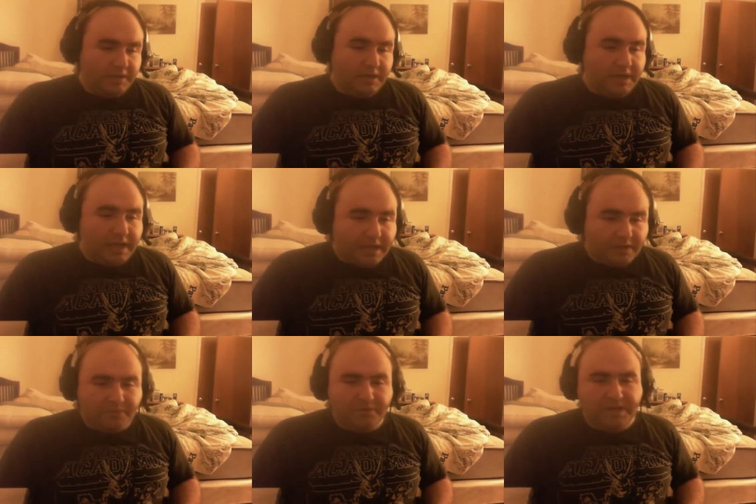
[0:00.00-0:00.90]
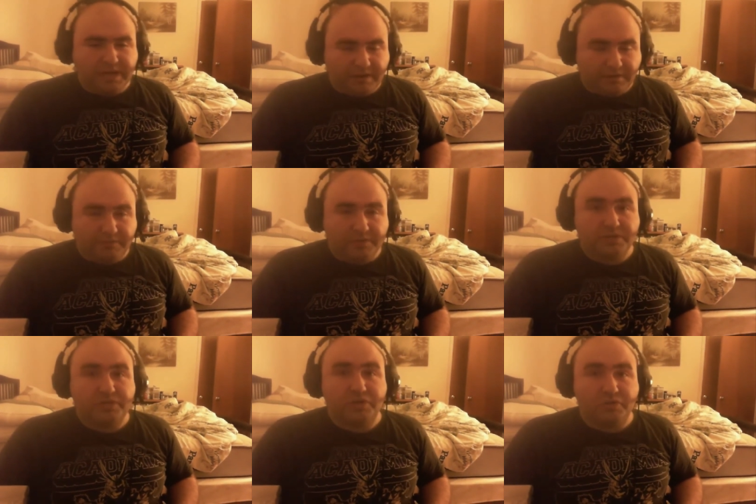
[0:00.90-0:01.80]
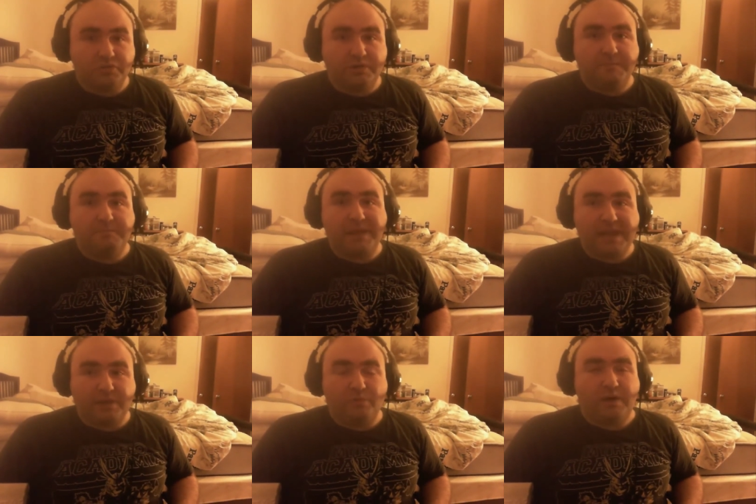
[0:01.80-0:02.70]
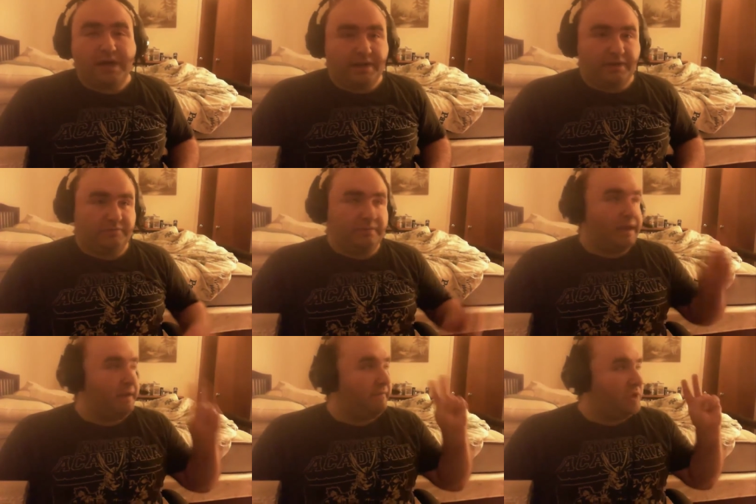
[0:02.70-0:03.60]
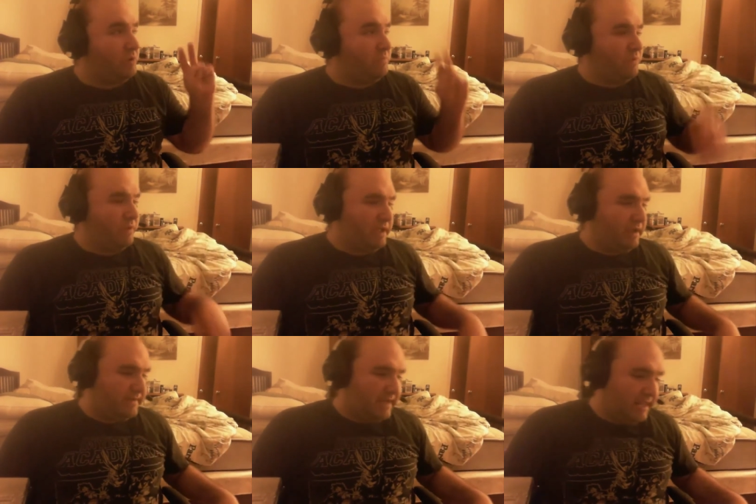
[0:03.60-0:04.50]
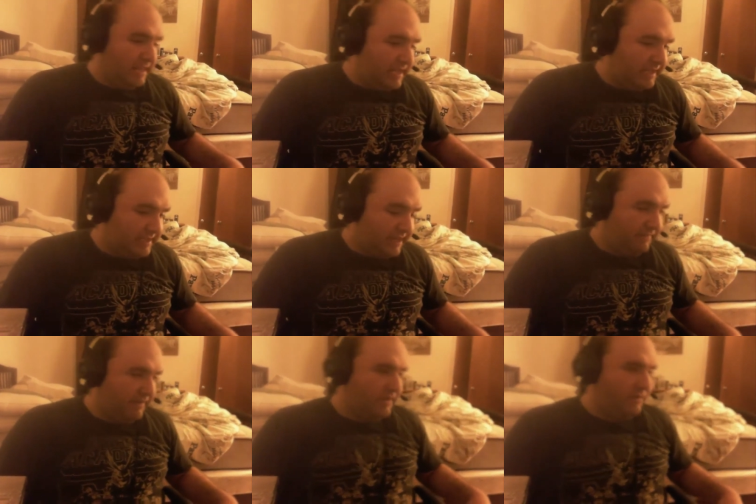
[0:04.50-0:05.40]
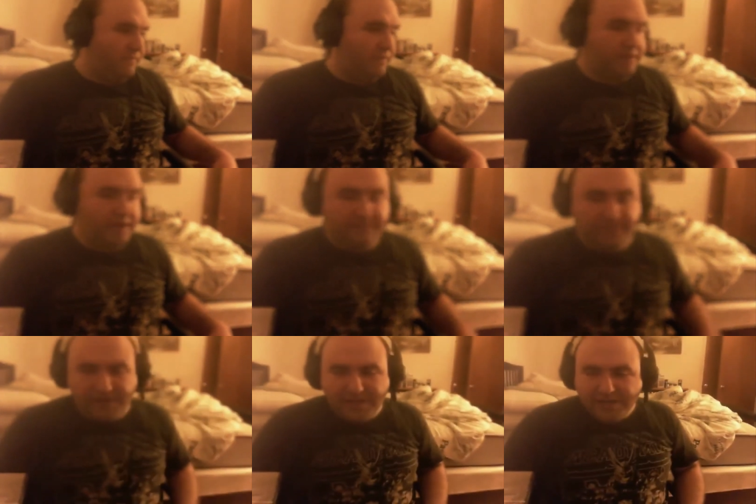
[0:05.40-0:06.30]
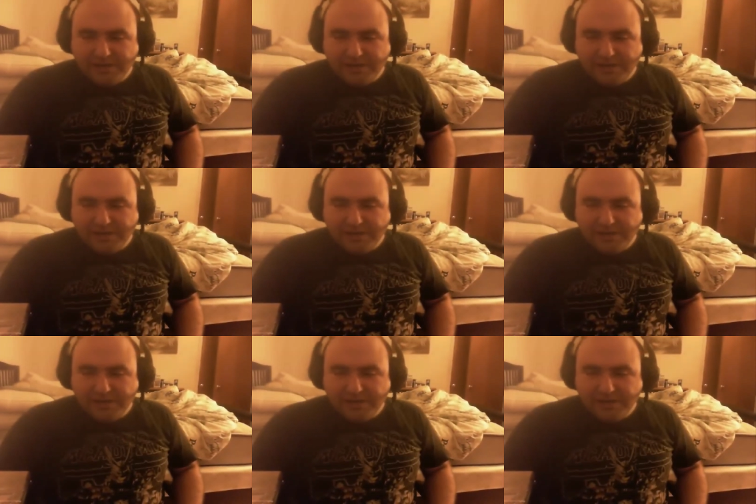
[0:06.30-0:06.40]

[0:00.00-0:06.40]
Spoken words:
Now we're down to the big wires. We have two more gifts, and these definitely do feel different.